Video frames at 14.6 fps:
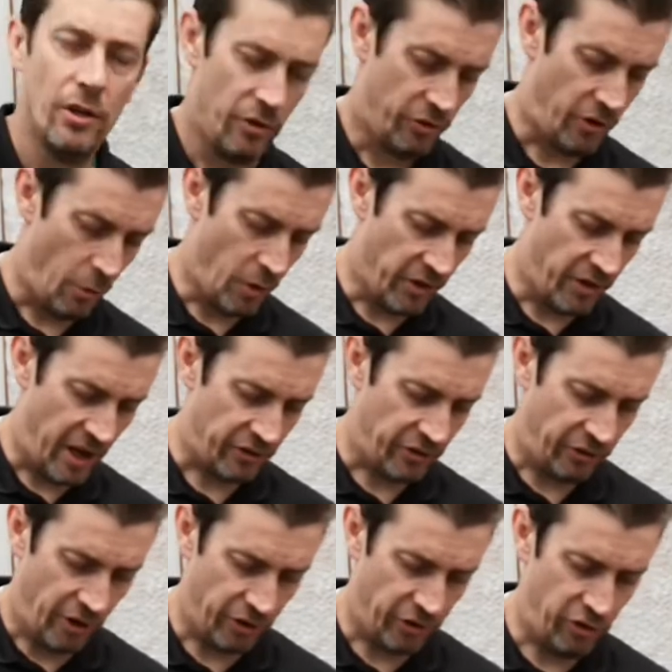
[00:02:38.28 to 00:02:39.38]
So one of the
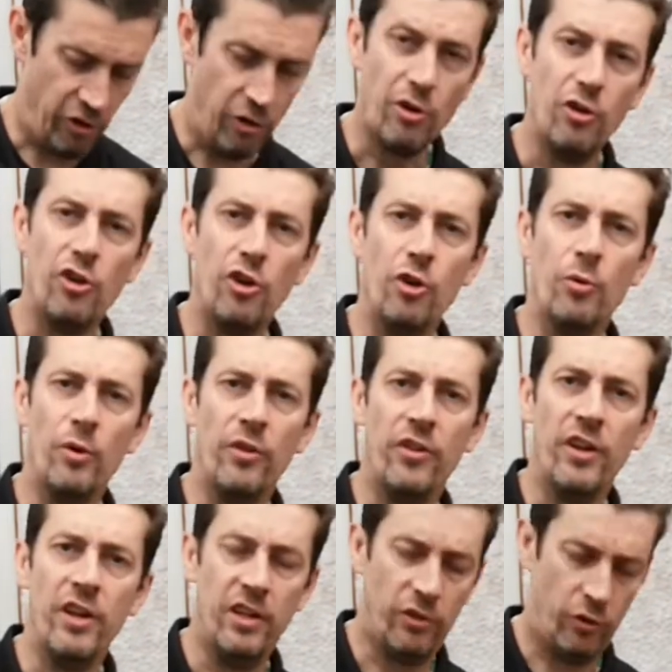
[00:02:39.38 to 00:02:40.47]
exercises you can do with
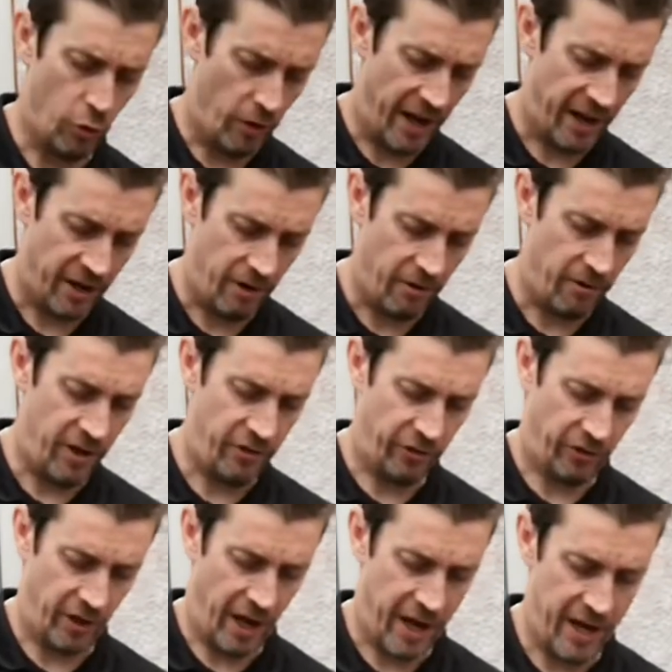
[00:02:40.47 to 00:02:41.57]
the door anchor
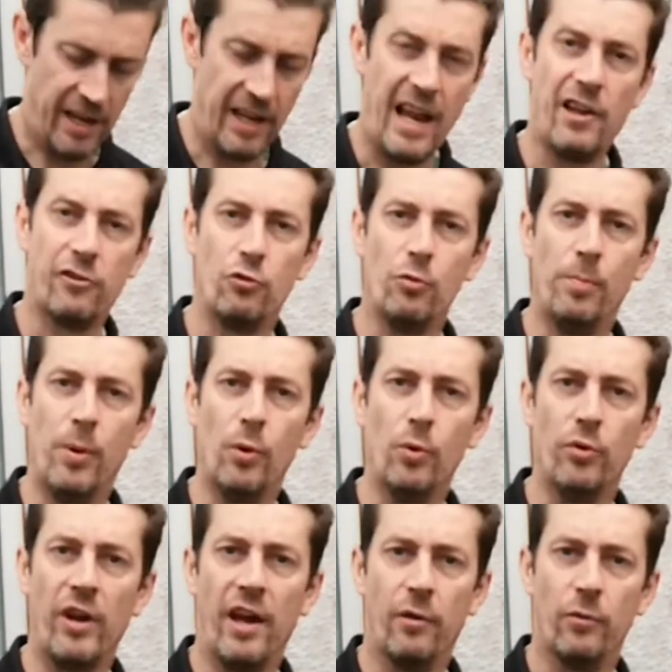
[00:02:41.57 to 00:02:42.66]
is a lateral
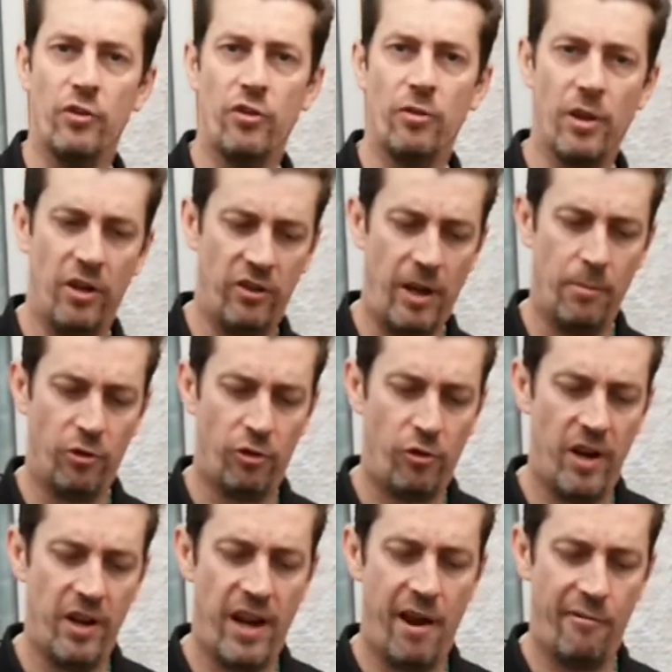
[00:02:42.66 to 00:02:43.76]
pull down, which I'm going to
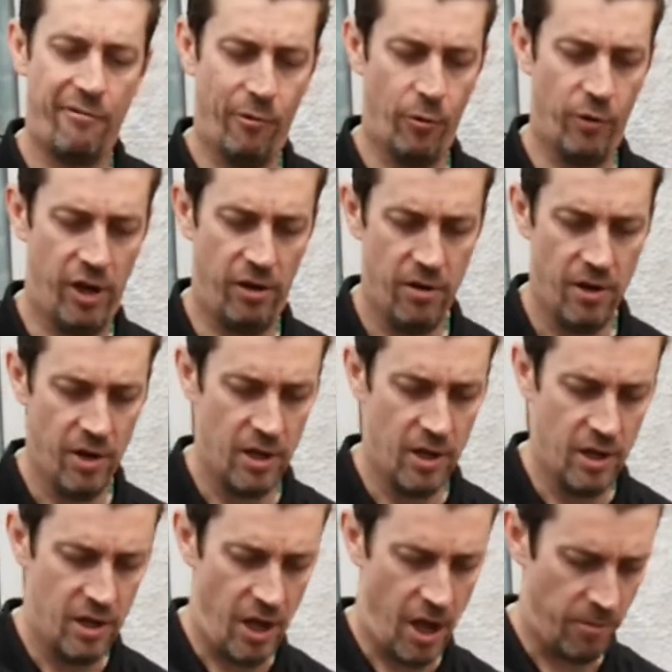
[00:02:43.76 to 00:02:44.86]
demonstrate now for you.
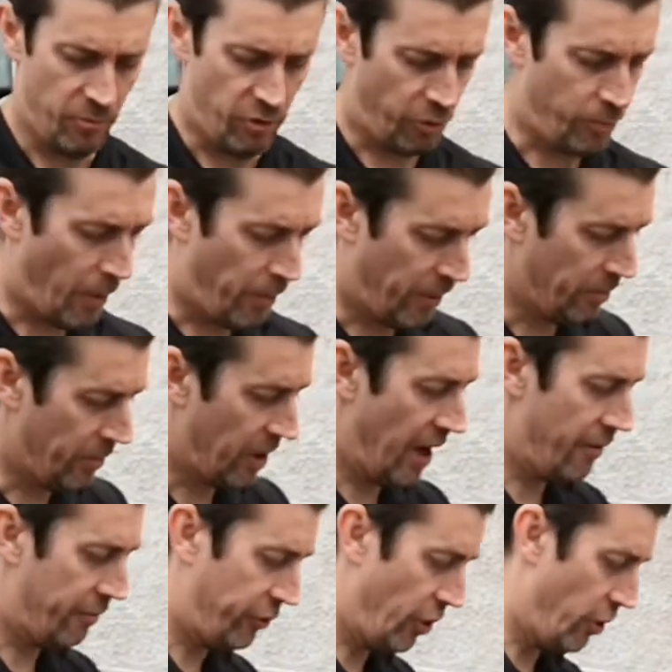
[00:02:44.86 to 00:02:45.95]
Just popping my
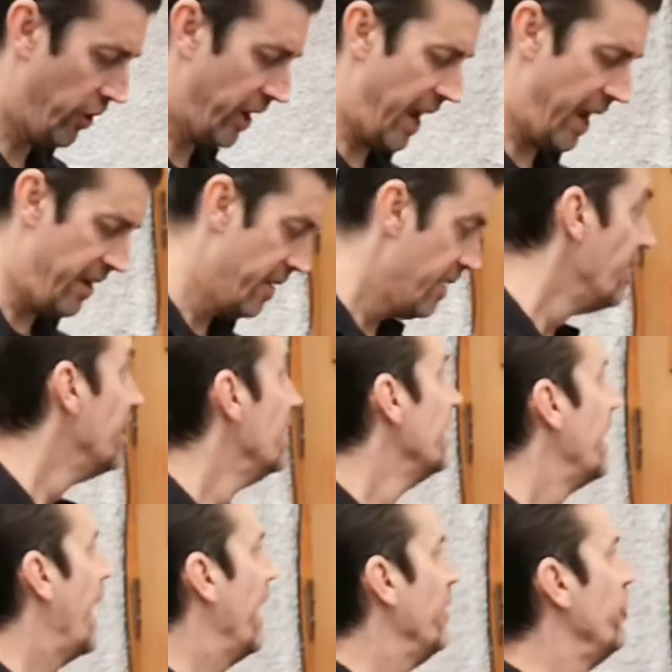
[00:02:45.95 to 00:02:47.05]
gloves on again,
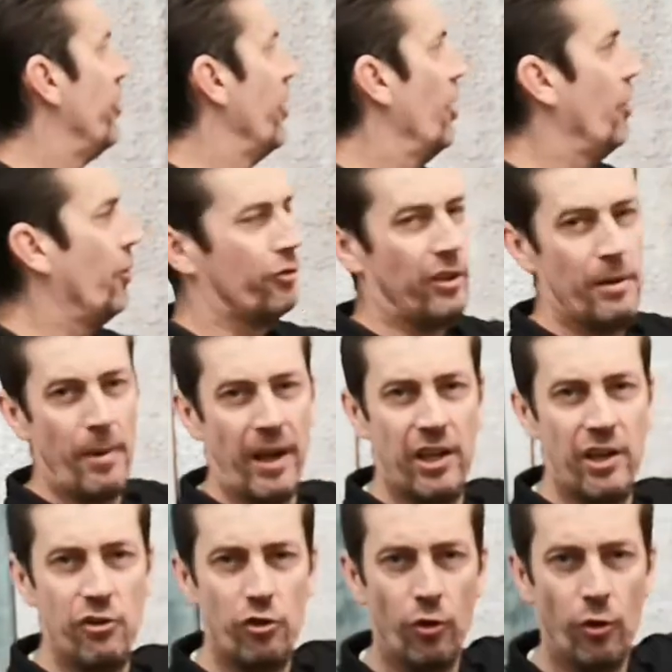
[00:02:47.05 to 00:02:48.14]
and obviously
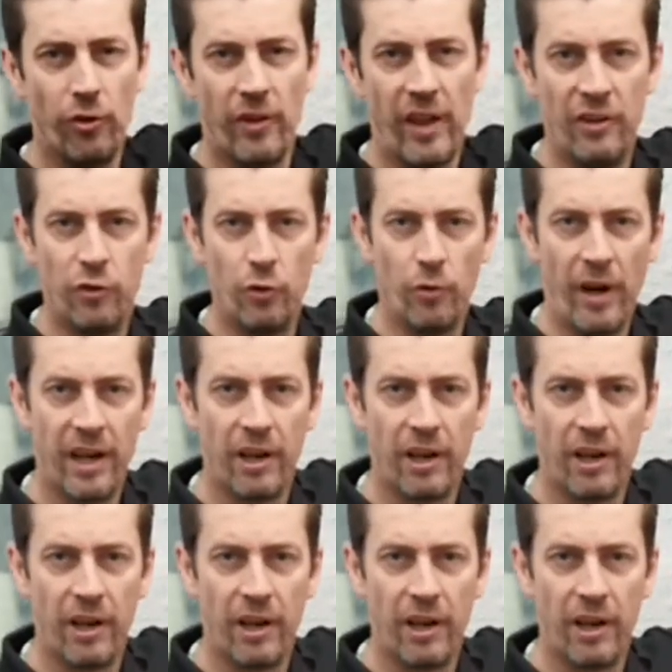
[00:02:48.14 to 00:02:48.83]
making sure that that door